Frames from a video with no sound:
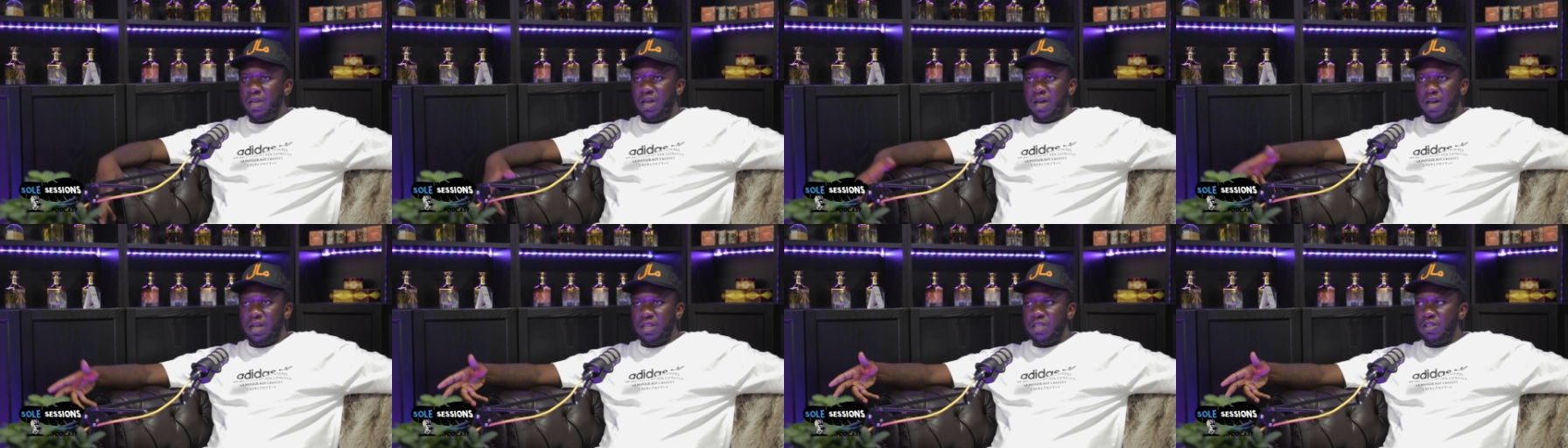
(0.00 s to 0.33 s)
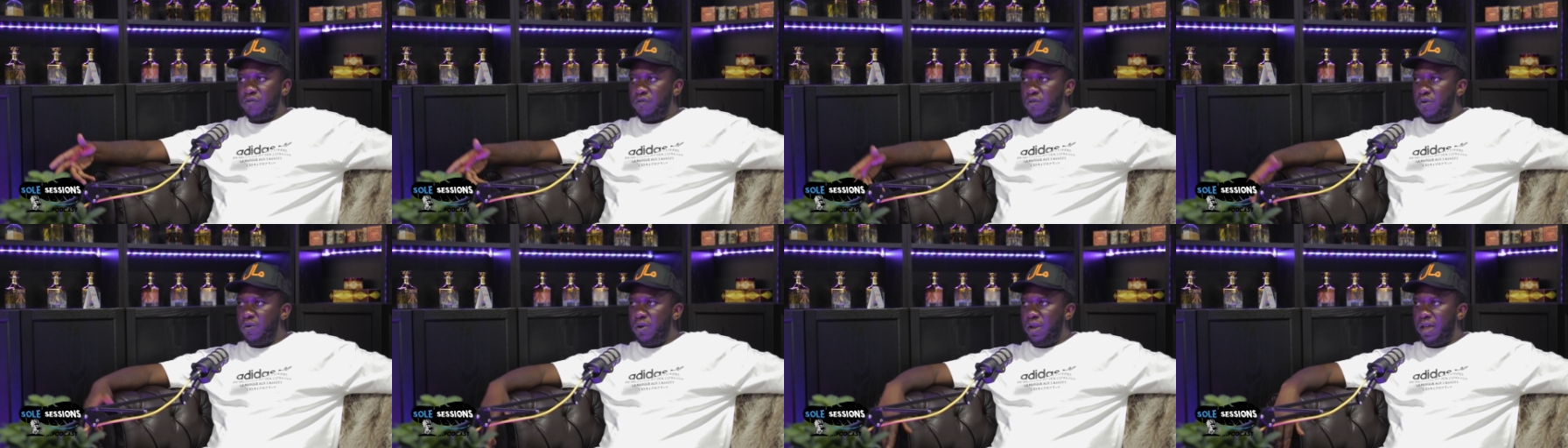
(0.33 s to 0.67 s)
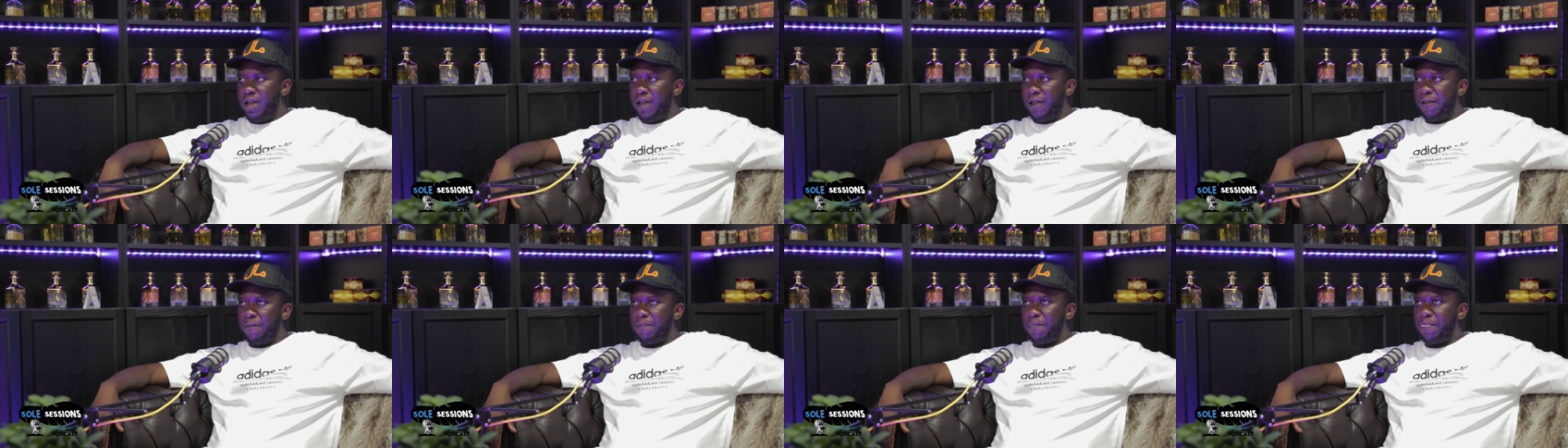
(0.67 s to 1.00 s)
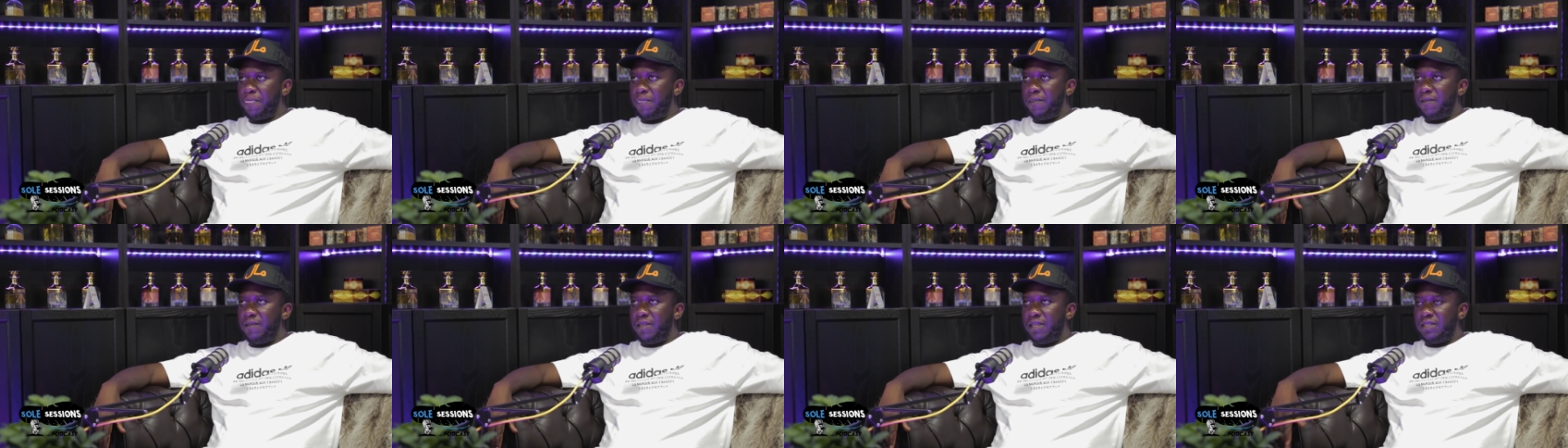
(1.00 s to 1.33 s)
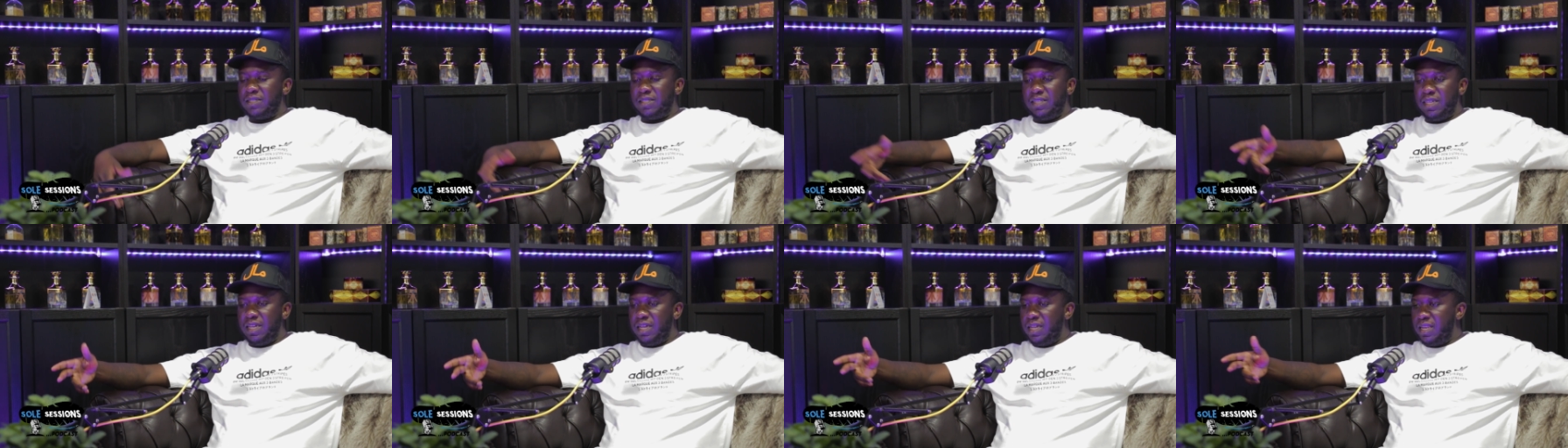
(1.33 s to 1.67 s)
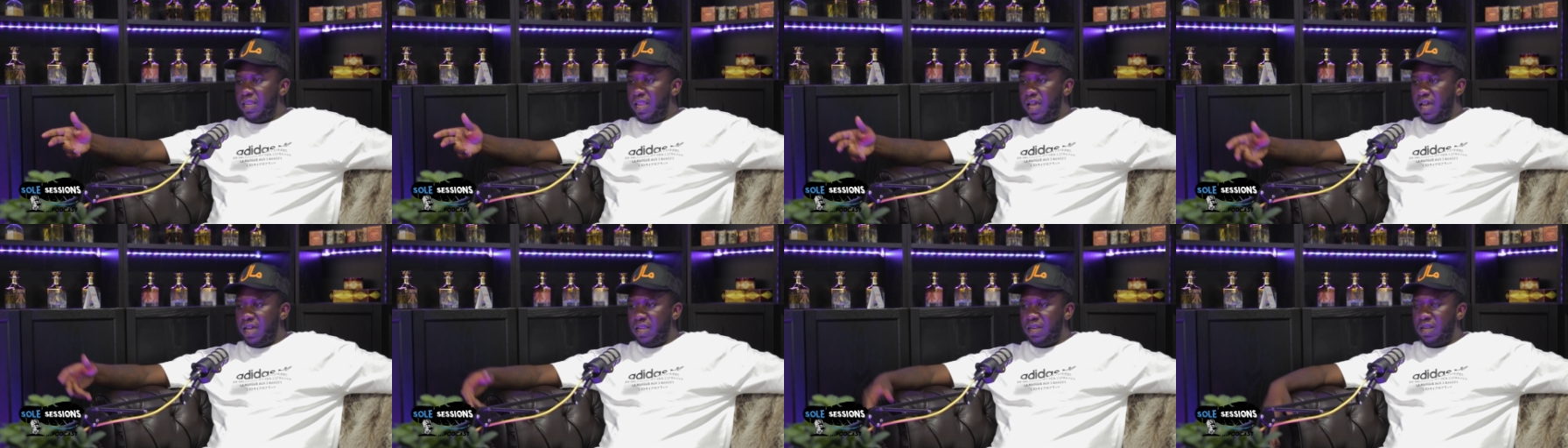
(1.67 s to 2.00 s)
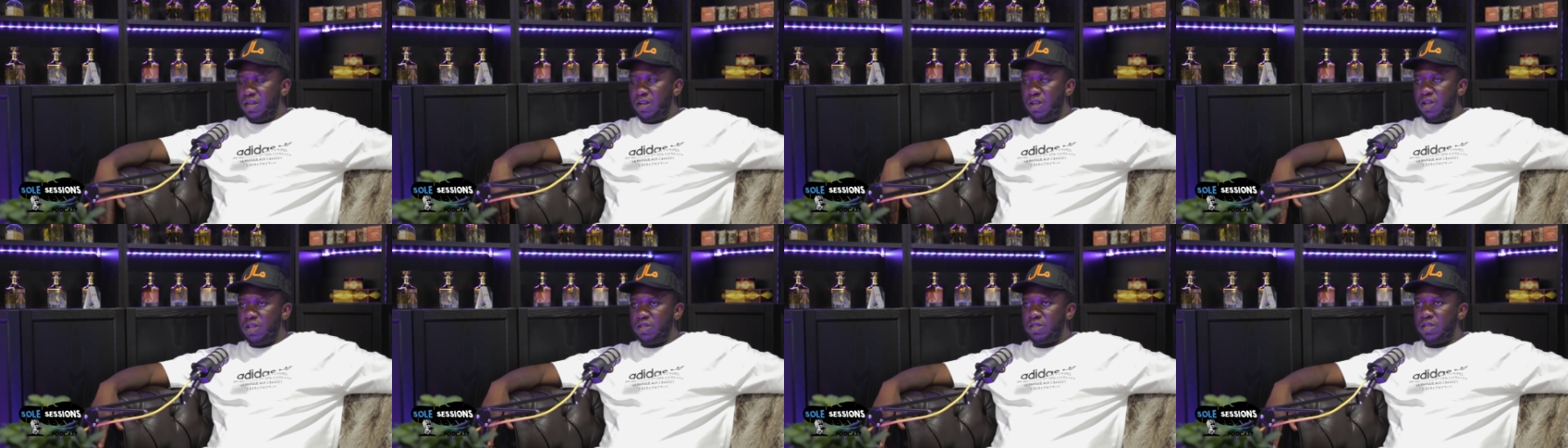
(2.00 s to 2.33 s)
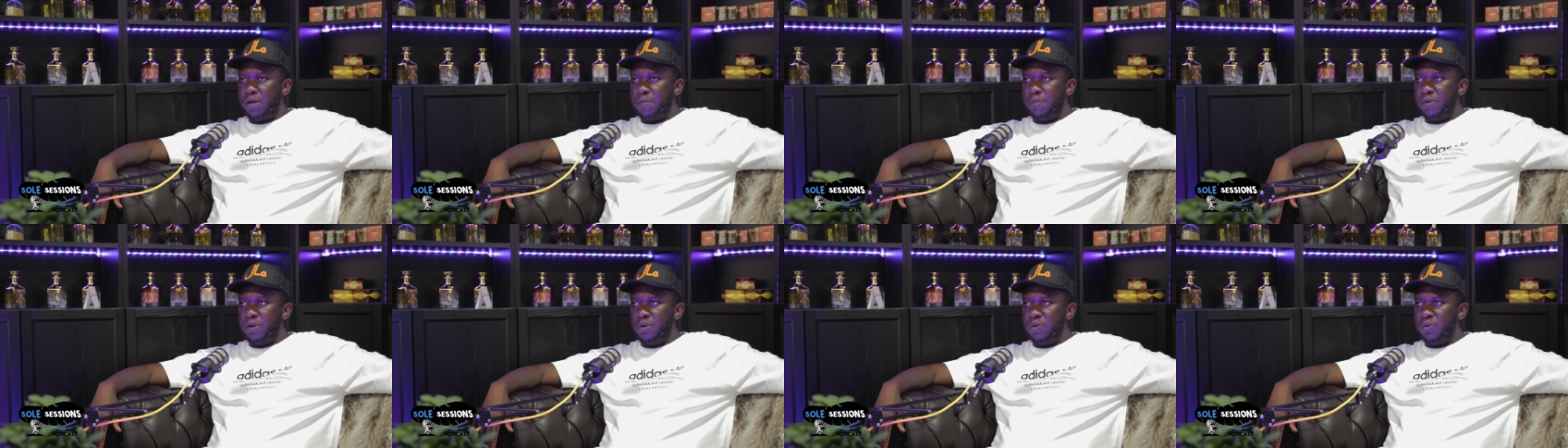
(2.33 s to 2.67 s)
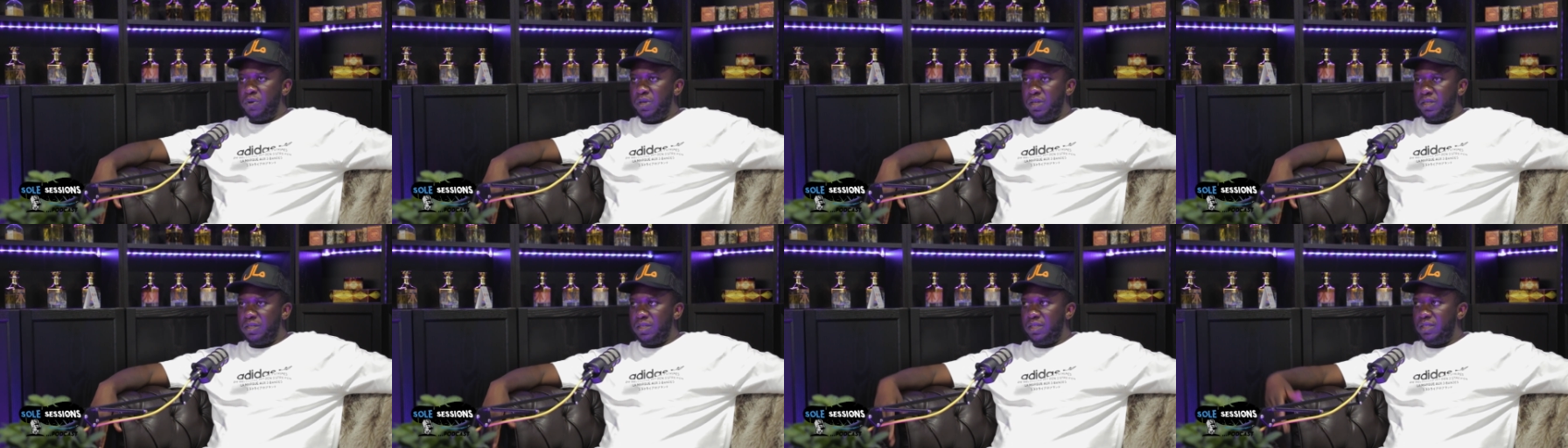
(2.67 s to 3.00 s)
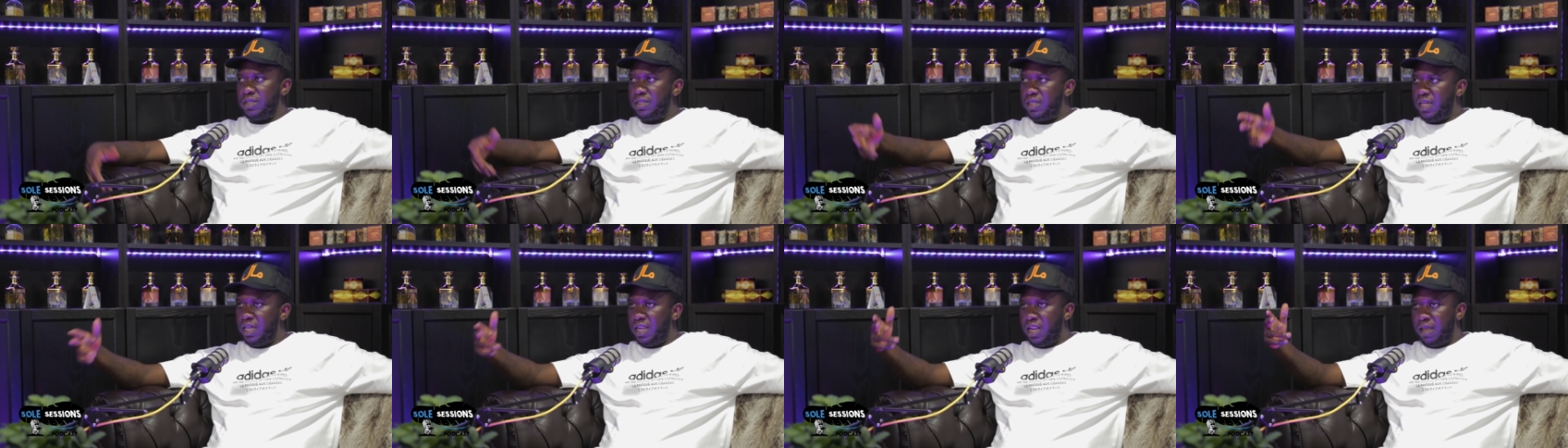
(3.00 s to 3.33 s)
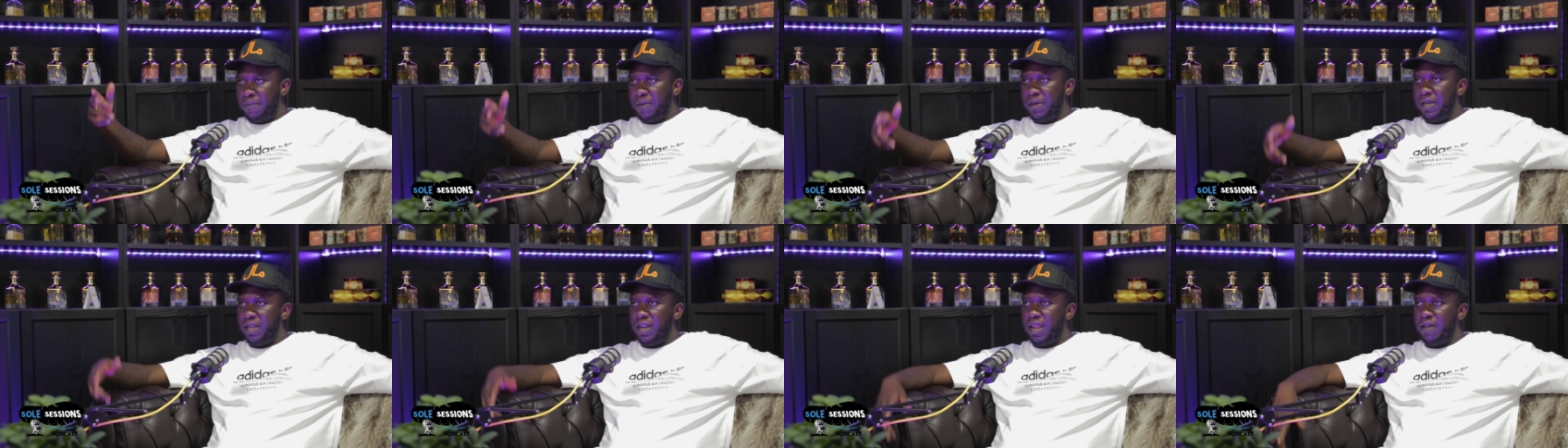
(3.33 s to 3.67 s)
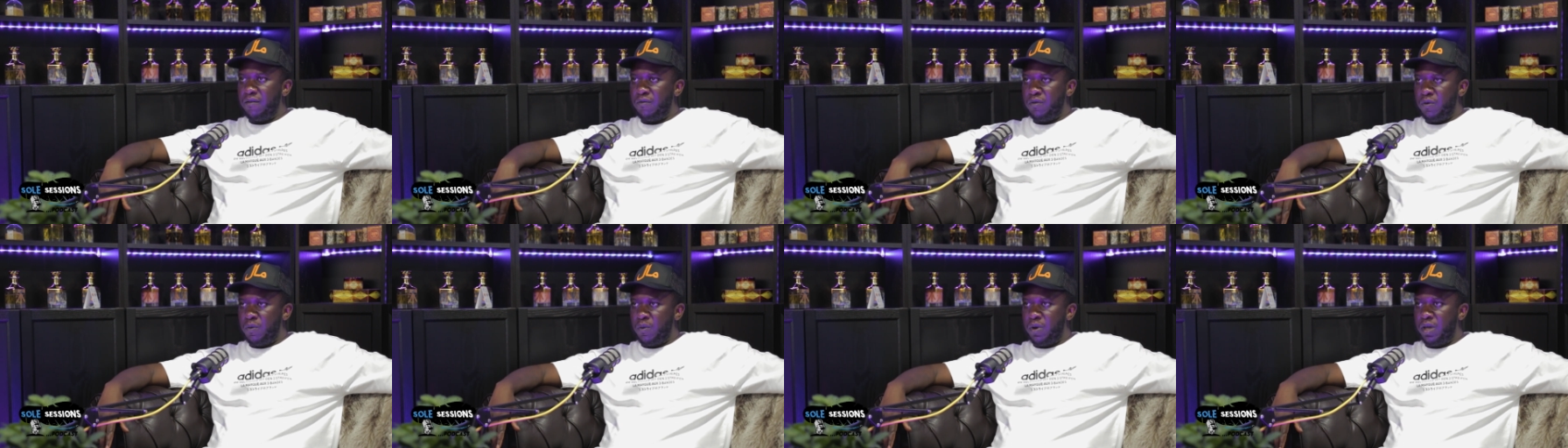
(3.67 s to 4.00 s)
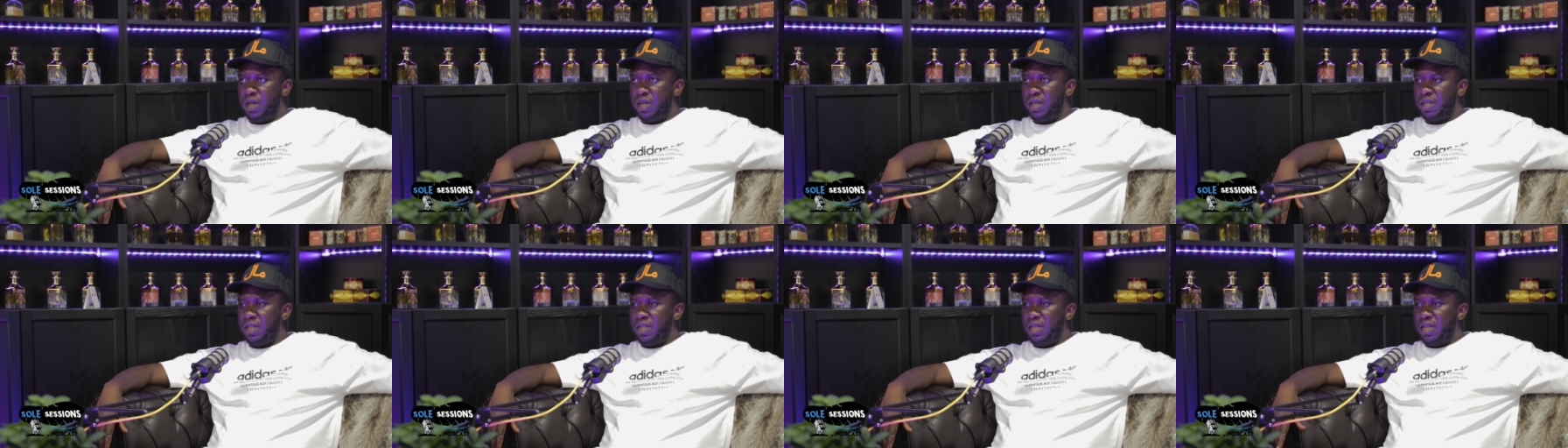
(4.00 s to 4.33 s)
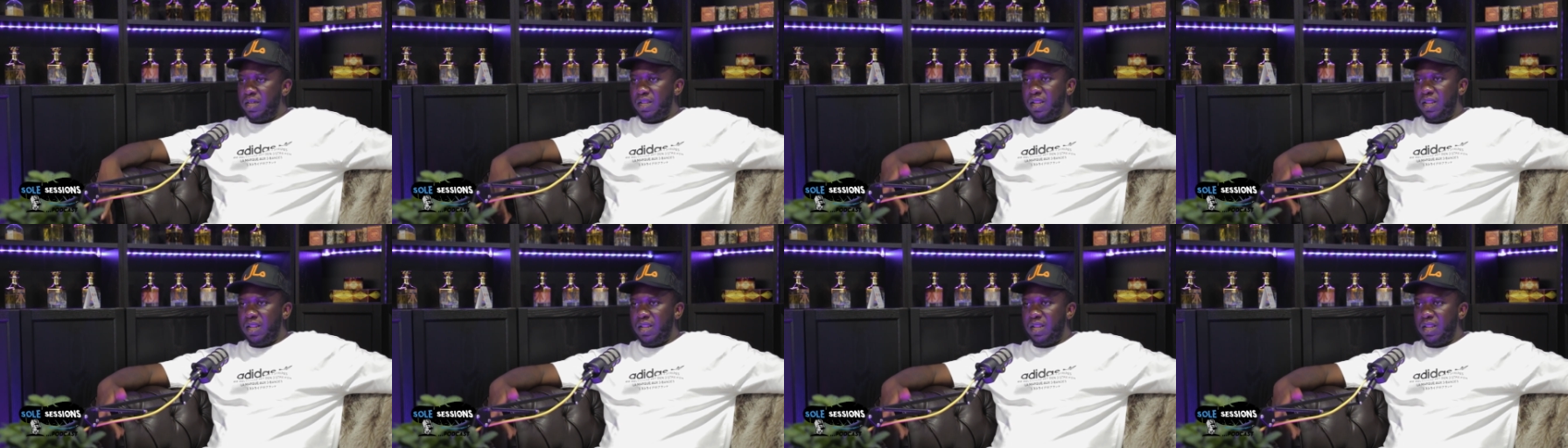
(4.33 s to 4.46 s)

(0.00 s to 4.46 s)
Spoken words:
I just feel like seeing that in the last couple of weeks and seeing it being everywhere,